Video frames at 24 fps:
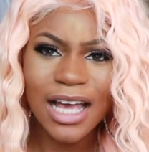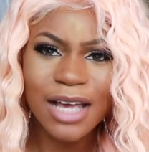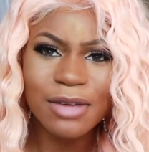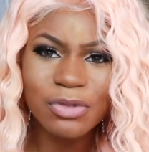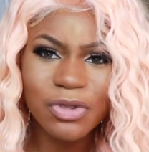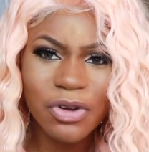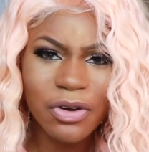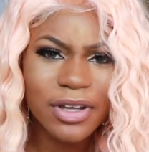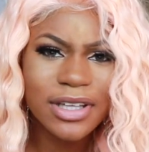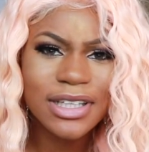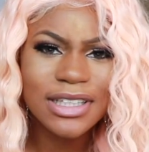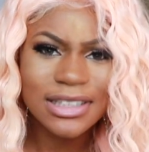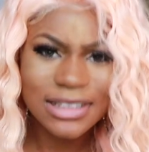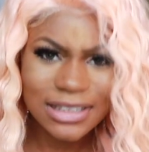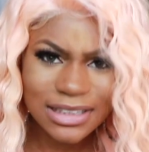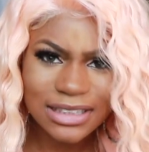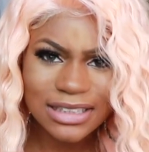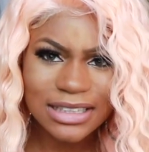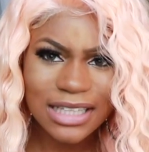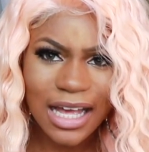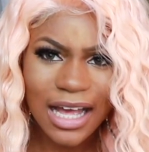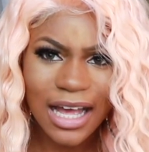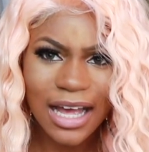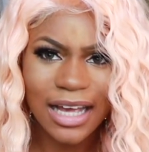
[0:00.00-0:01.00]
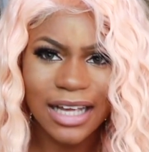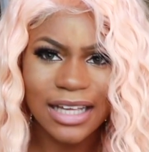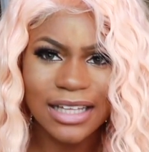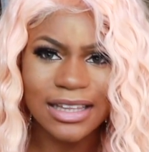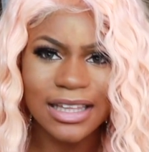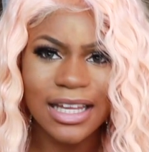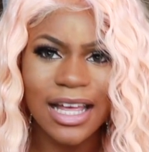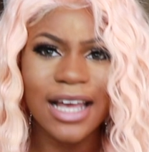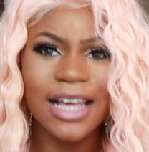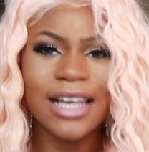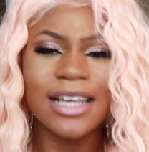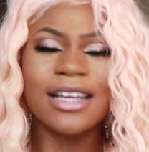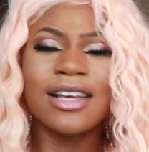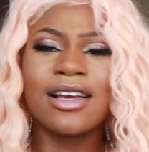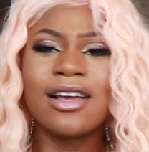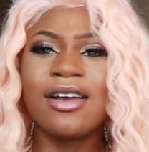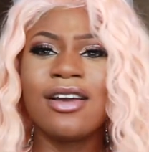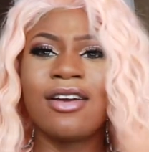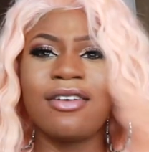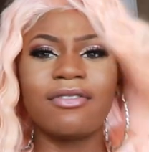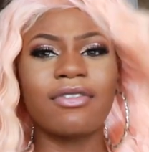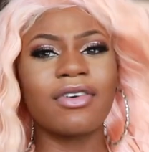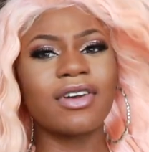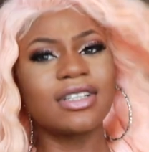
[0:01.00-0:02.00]
I'm going inside. Like,
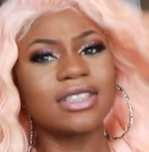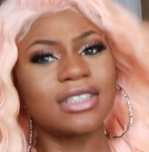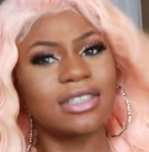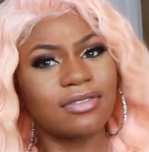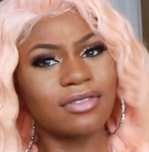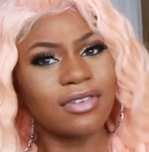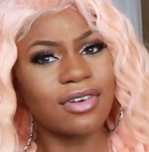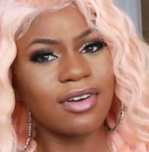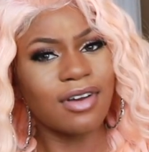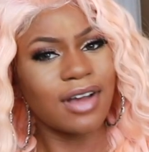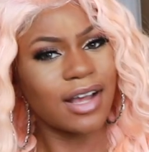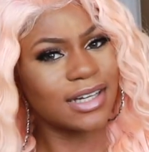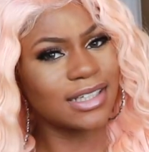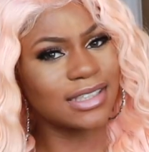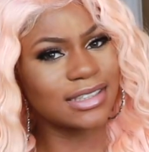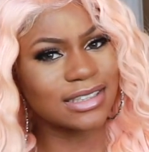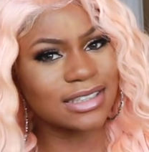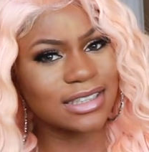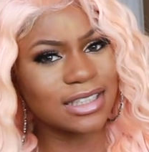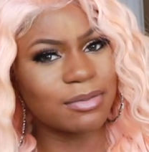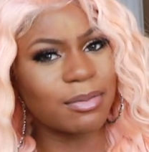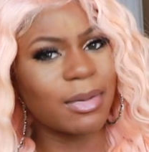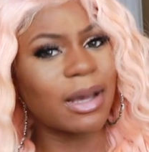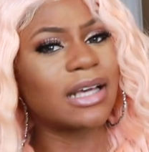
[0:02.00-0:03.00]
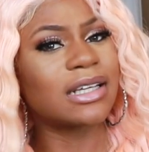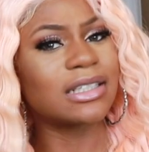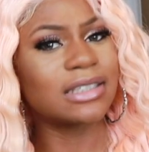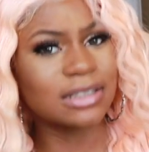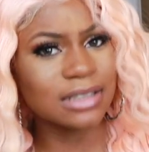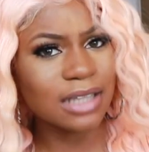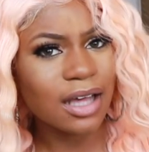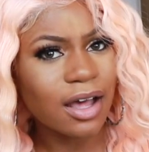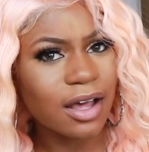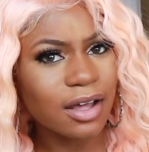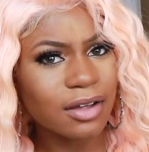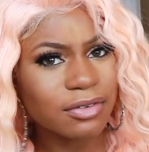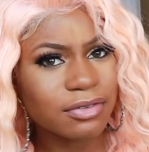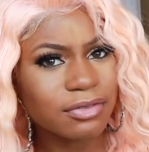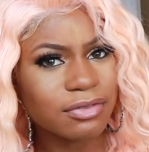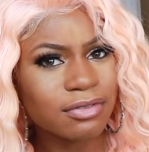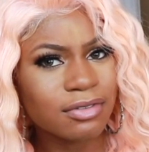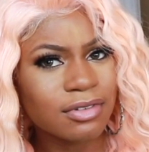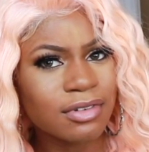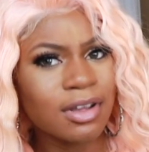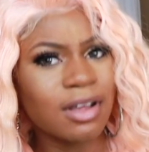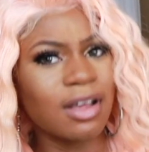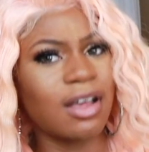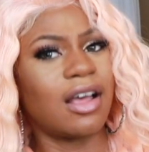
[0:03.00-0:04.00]
first of all, I need to get my
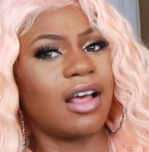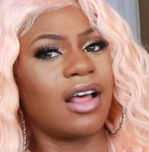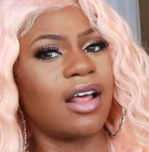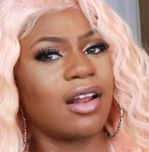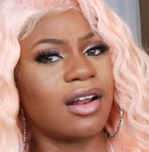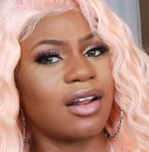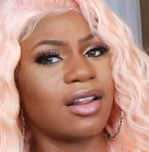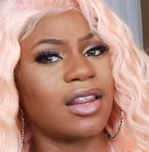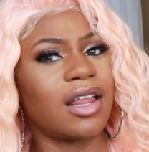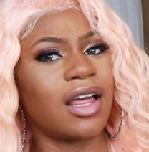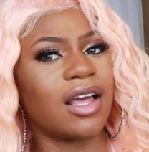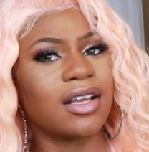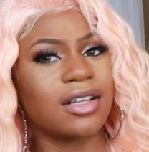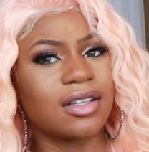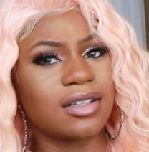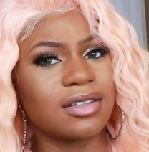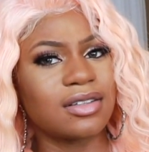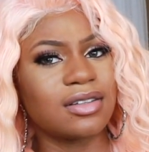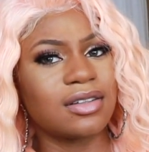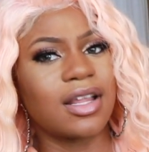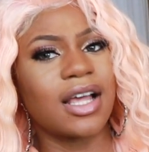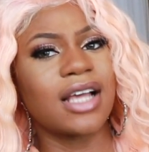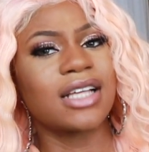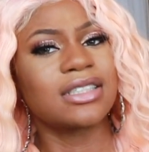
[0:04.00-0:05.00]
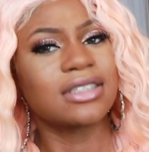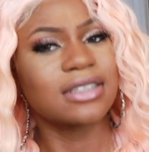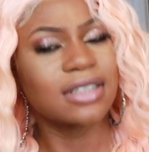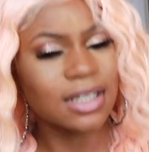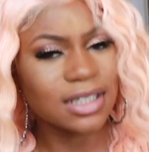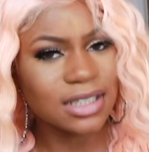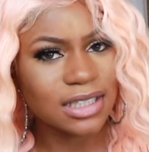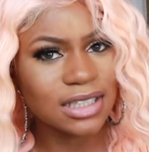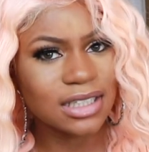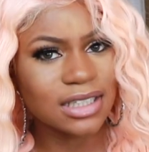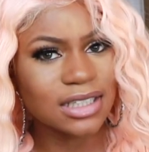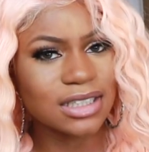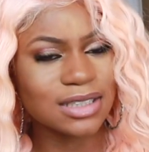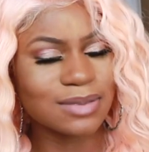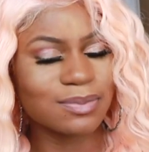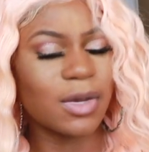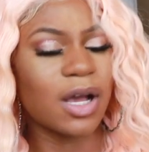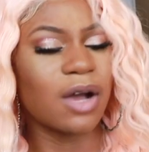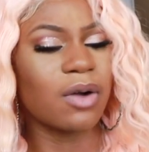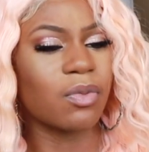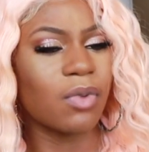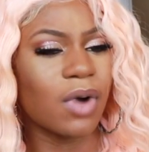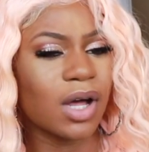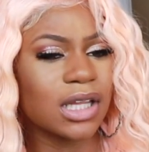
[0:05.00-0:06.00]
stuff. Like, last thing I need is
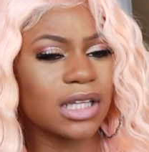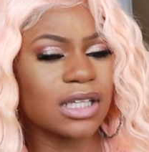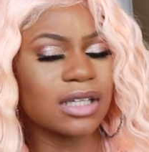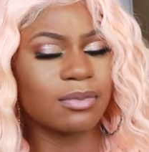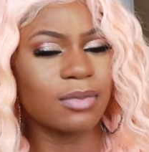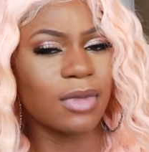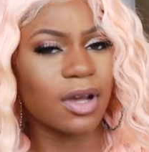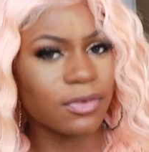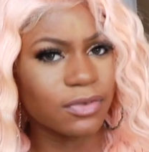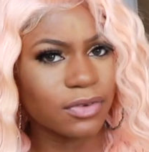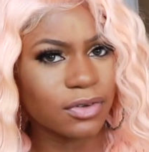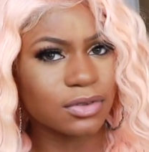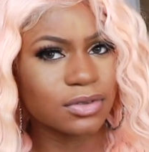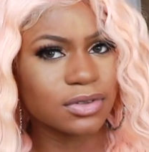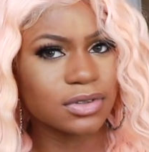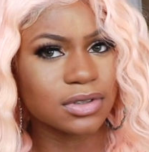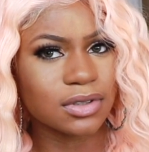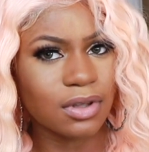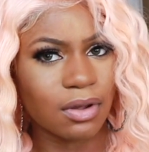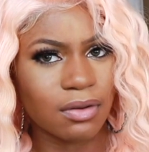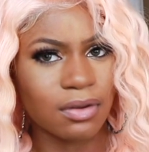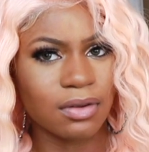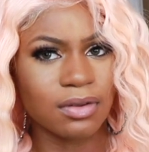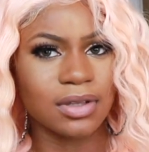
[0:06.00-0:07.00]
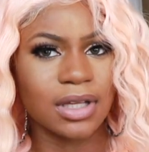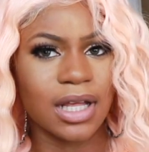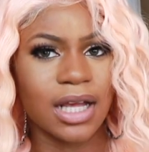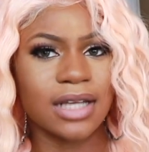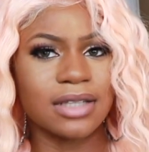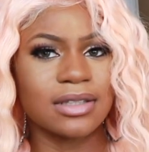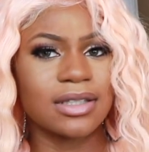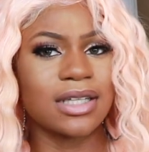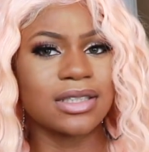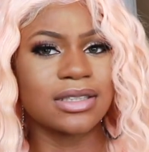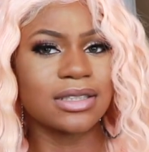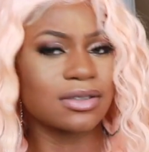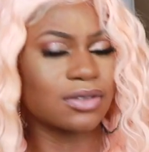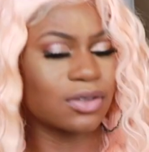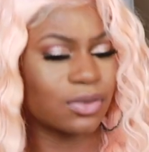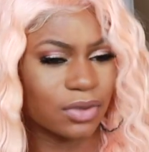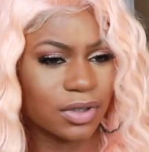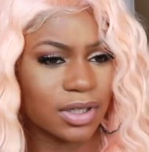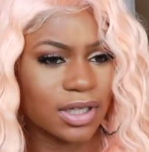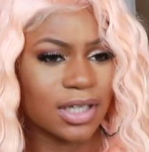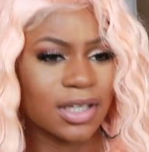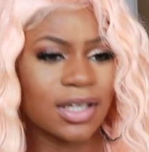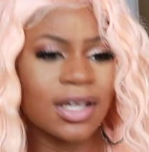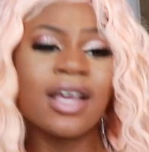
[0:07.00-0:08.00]
my wallet and my phone stolen. Like, that's
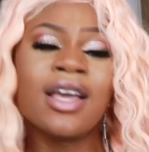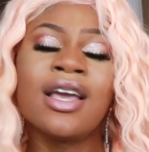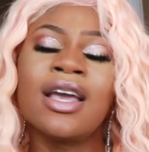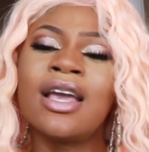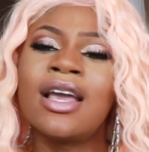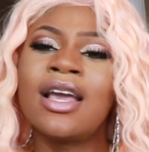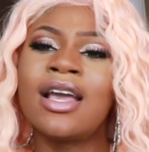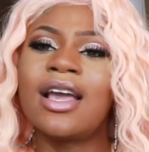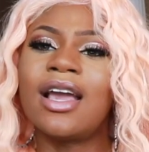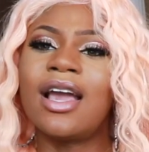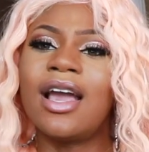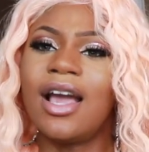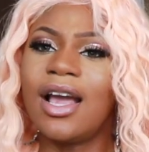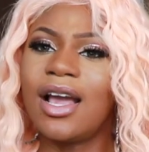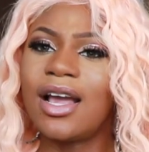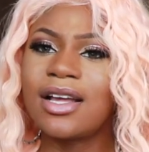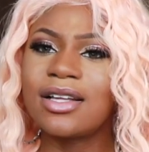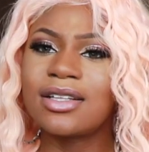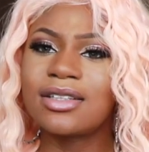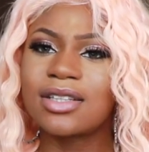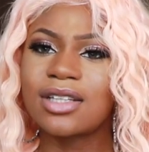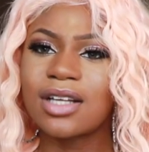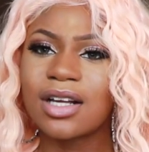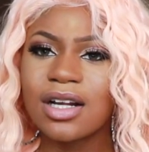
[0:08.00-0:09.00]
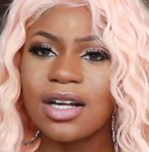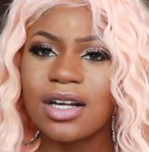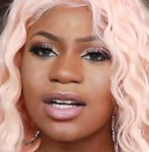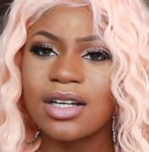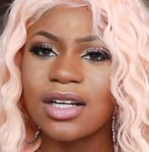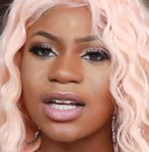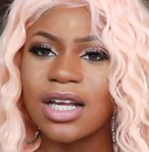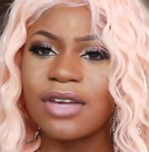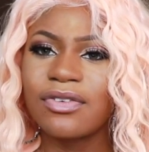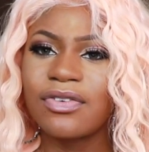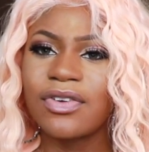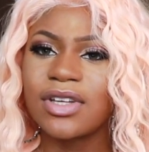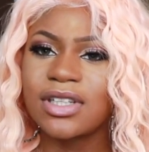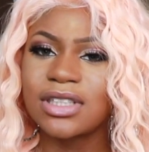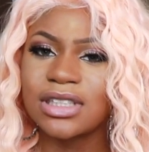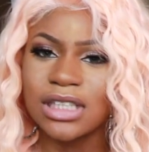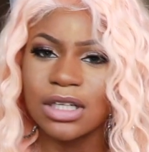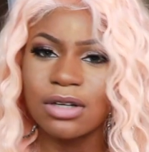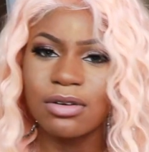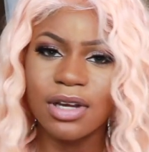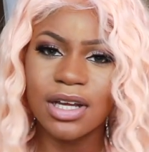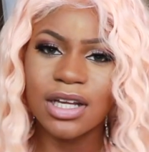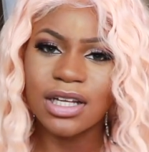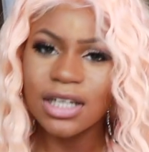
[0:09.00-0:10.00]
annoying. And third, if he's
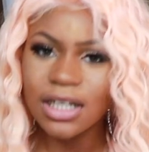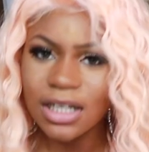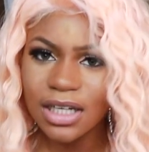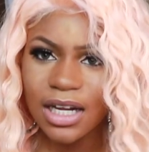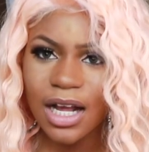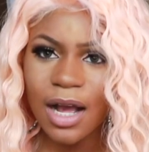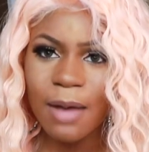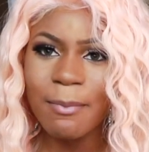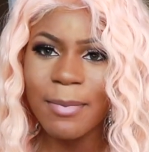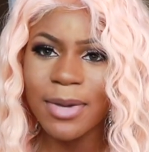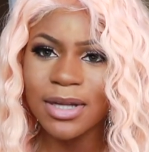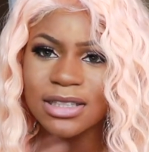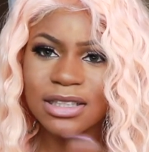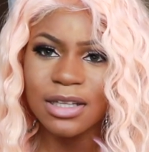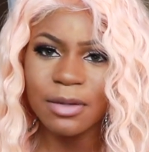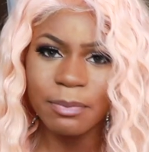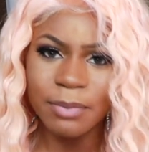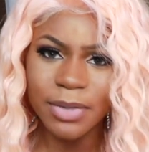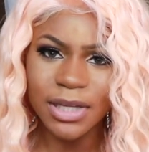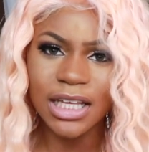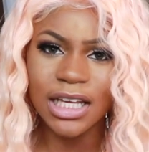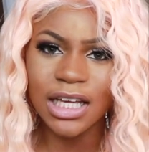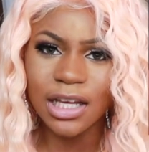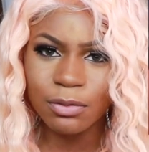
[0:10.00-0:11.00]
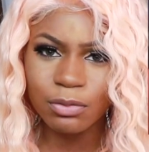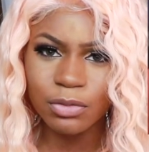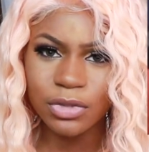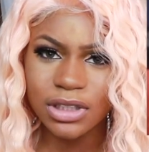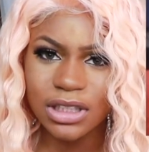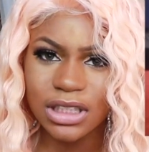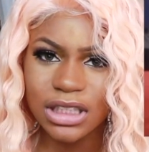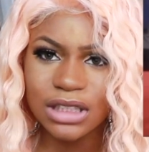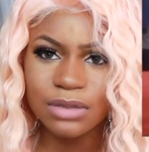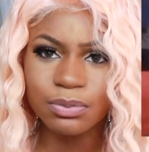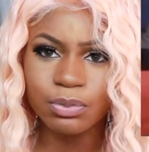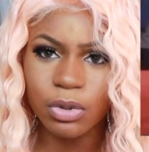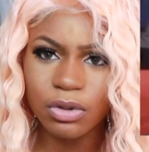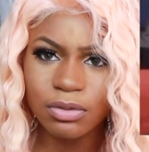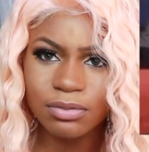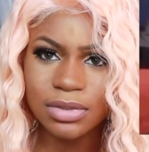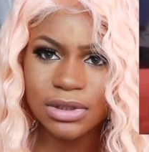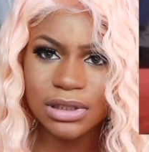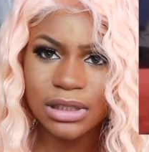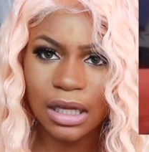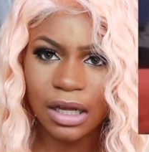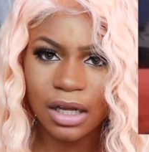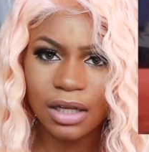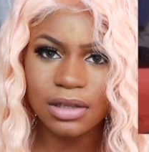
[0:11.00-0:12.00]
still in there, I'm about to beat him with this
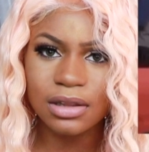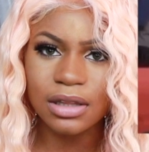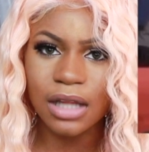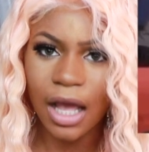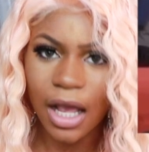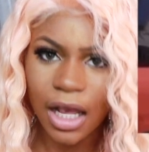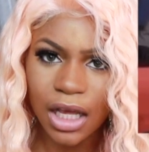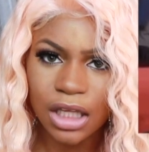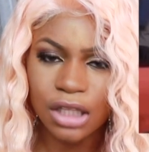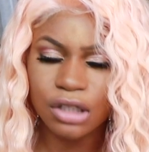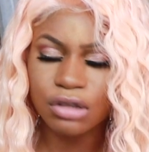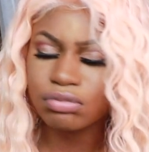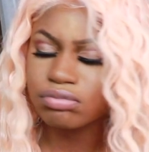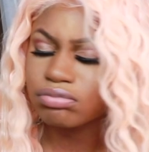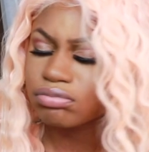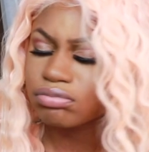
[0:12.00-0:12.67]
broomstick. Like,